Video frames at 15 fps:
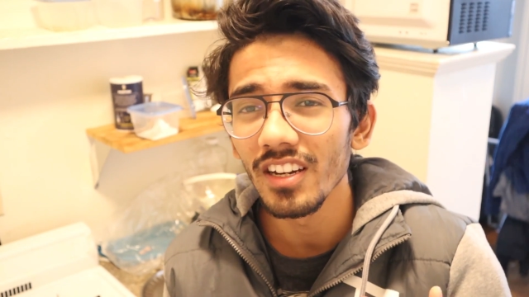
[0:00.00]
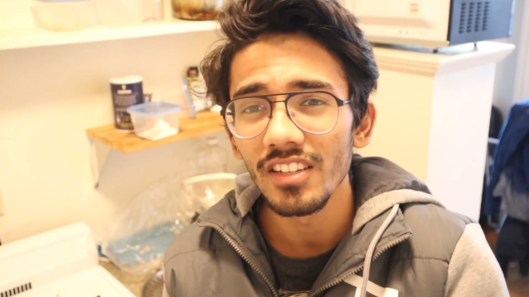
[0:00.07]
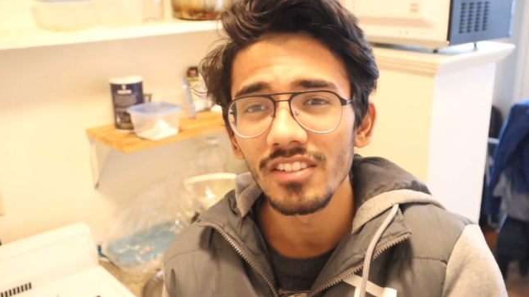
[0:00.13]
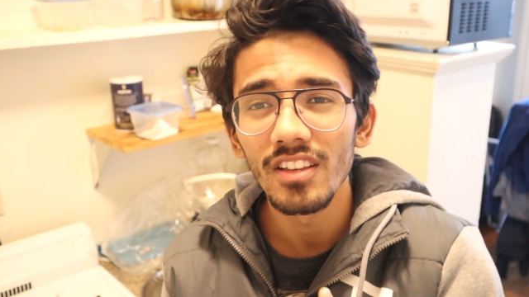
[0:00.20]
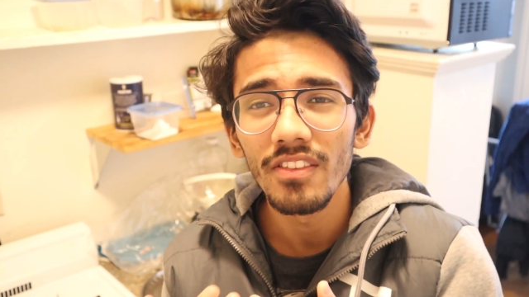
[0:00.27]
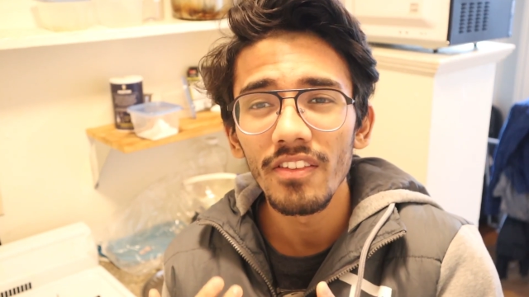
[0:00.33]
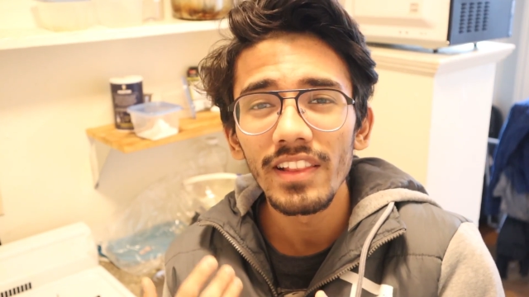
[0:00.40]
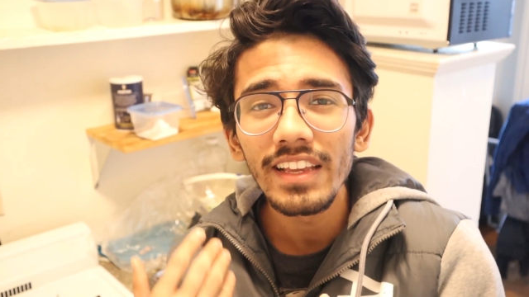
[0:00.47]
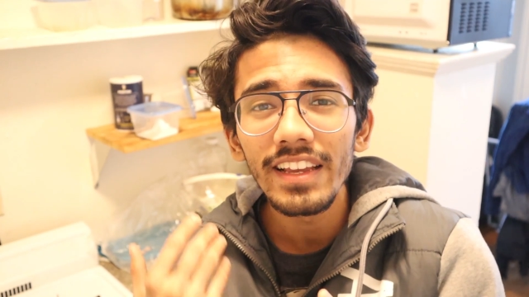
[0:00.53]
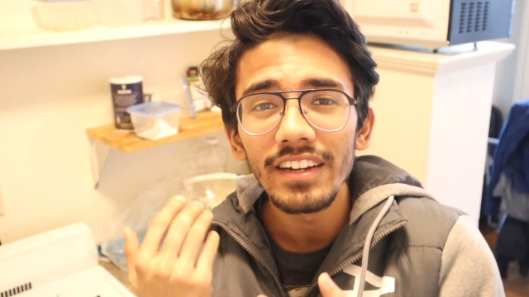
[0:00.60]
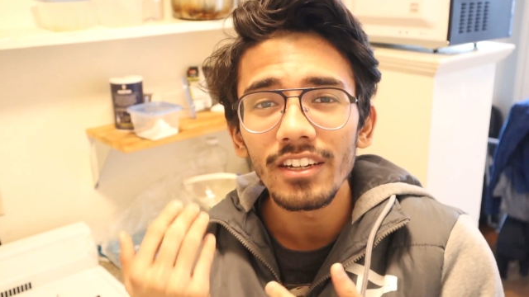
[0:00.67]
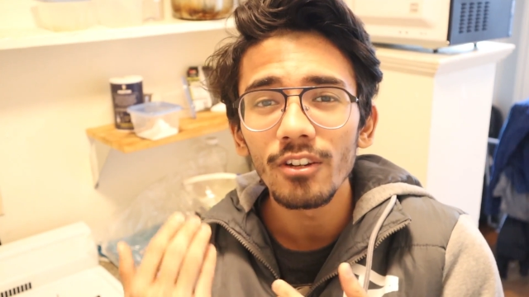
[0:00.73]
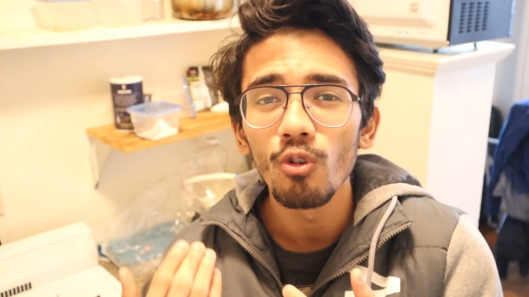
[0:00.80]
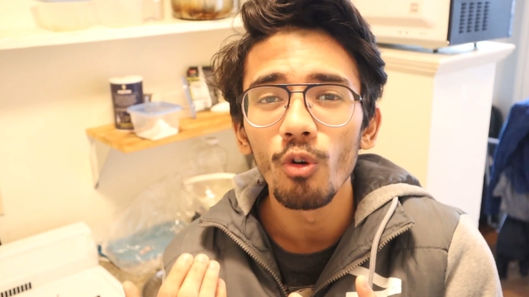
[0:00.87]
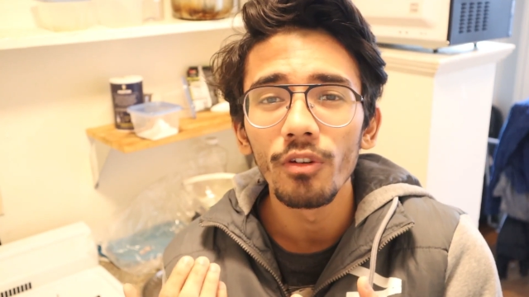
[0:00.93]
I generally get
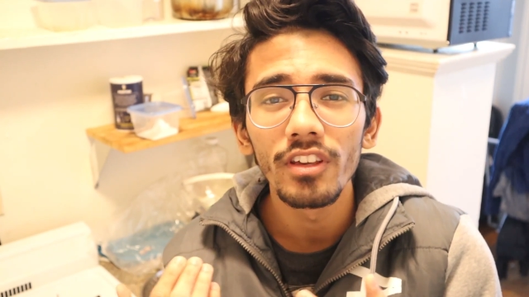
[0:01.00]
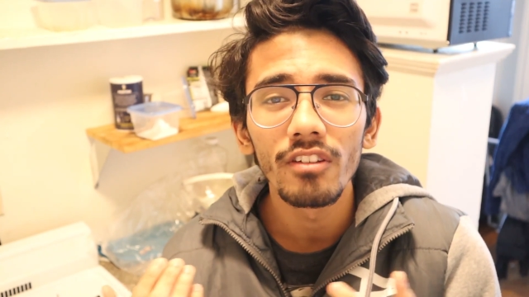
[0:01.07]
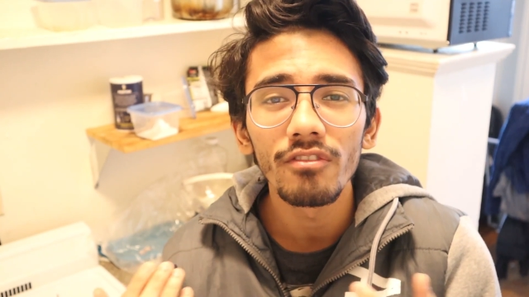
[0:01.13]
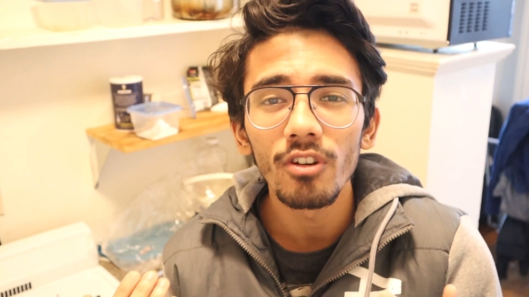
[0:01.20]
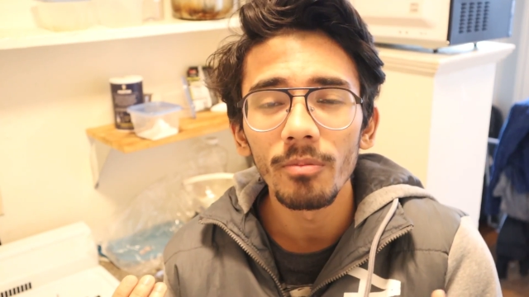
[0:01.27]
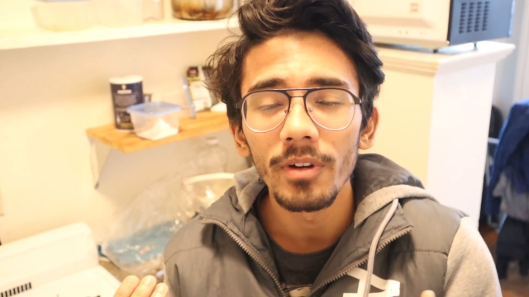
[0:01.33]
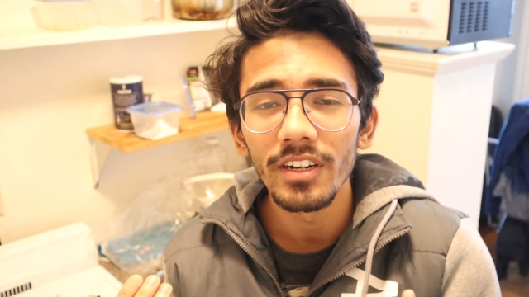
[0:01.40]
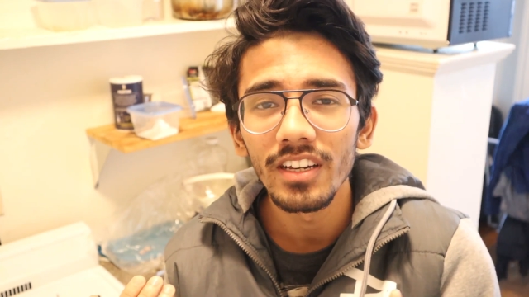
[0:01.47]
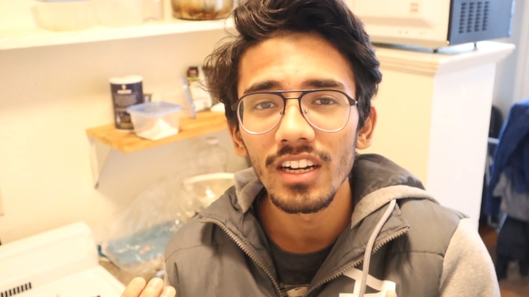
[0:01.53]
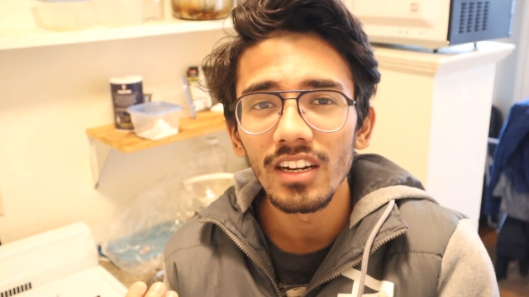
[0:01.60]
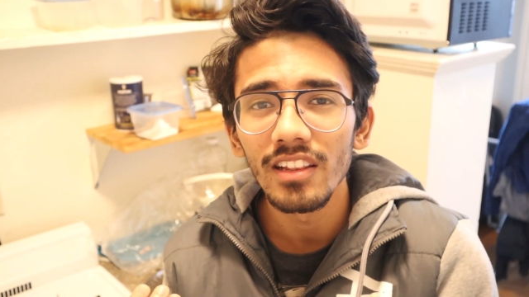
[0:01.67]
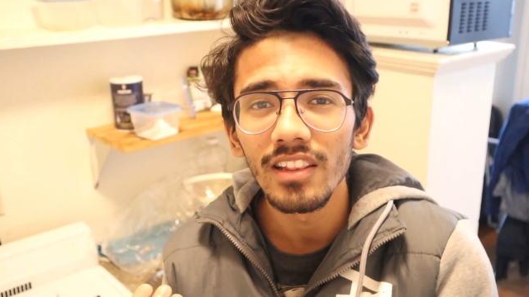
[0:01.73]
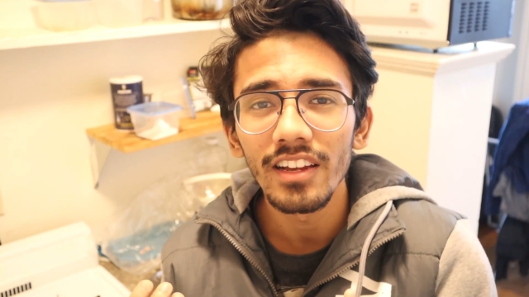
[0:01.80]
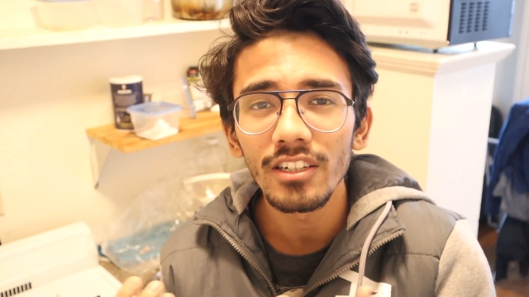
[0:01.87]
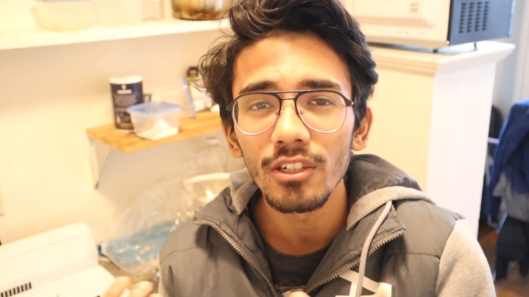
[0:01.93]
a courier from India
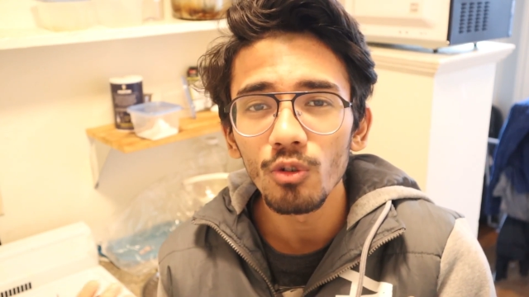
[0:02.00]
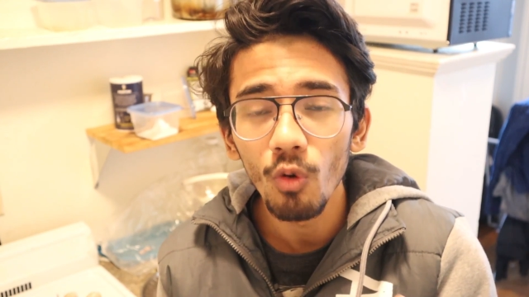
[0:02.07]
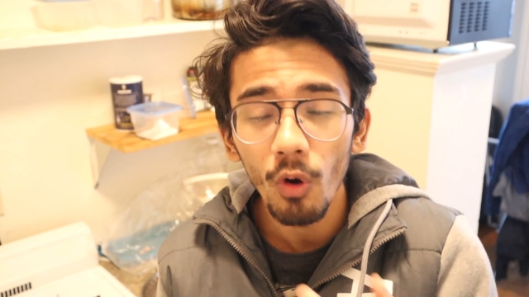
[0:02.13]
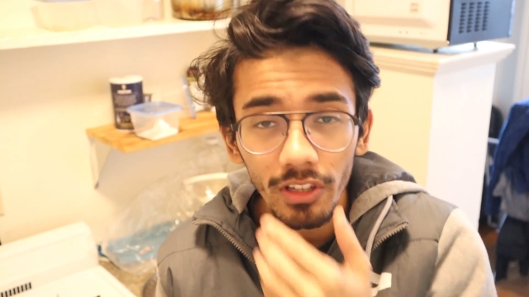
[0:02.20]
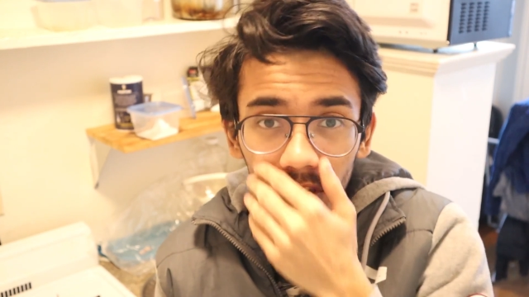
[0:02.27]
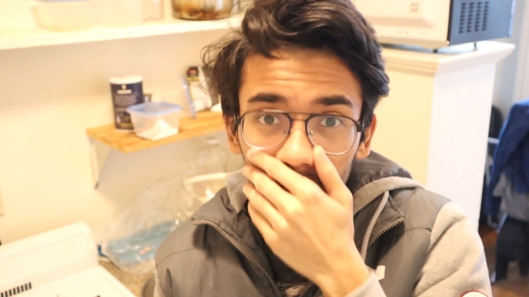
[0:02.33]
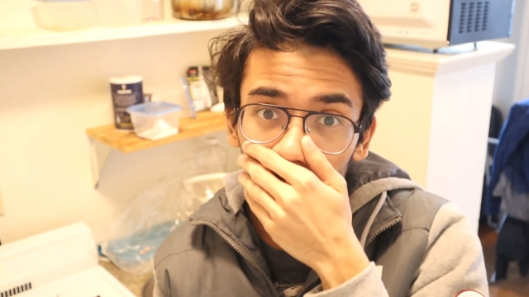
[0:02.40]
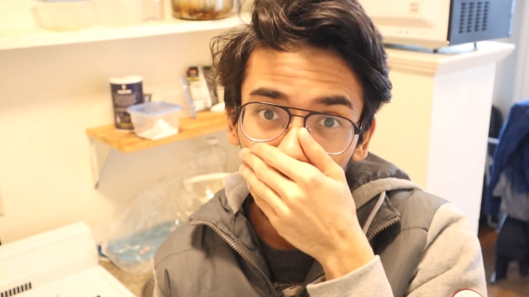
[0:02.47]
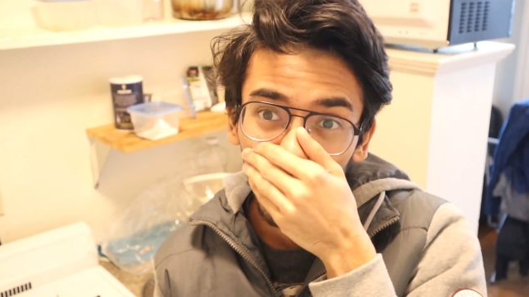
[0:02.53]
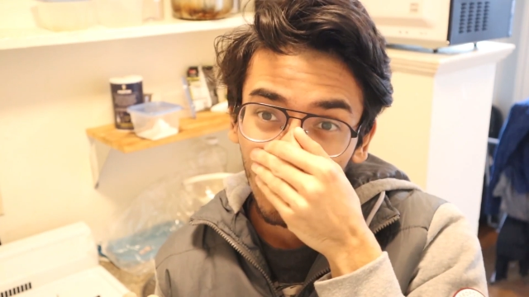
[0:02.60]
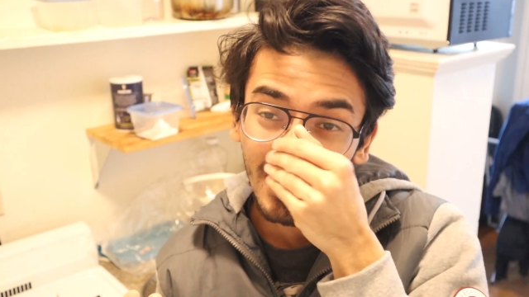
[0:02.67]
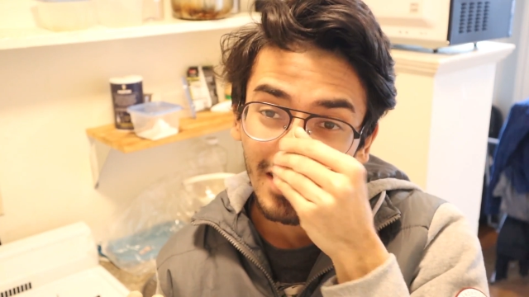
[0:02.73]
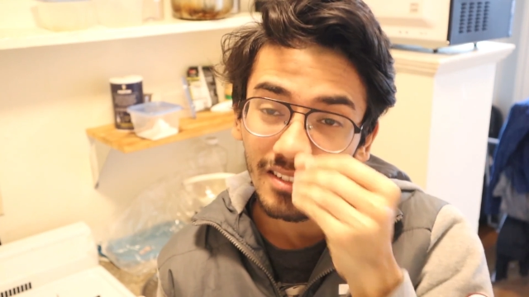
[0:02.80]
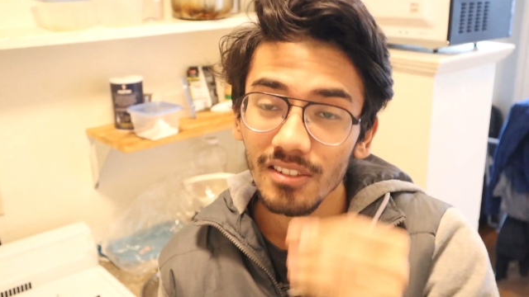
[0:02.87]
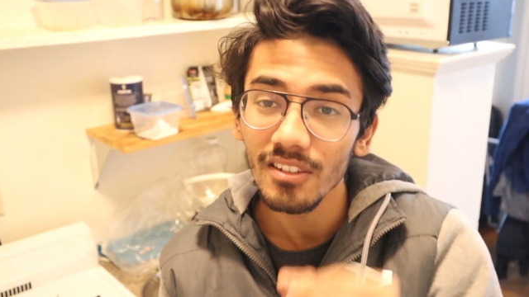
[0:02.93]
in like two or three
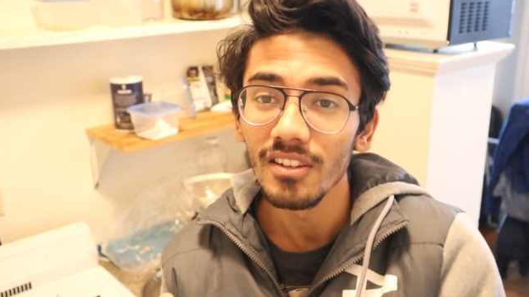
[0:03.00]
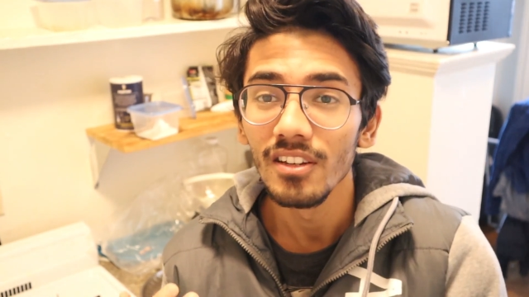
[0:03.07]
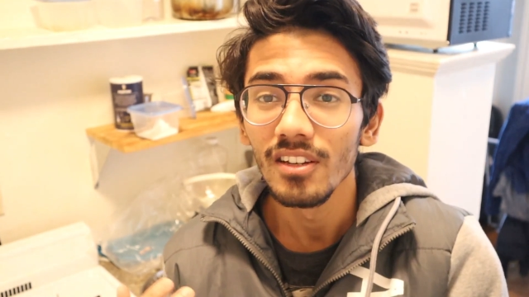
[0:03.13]
months,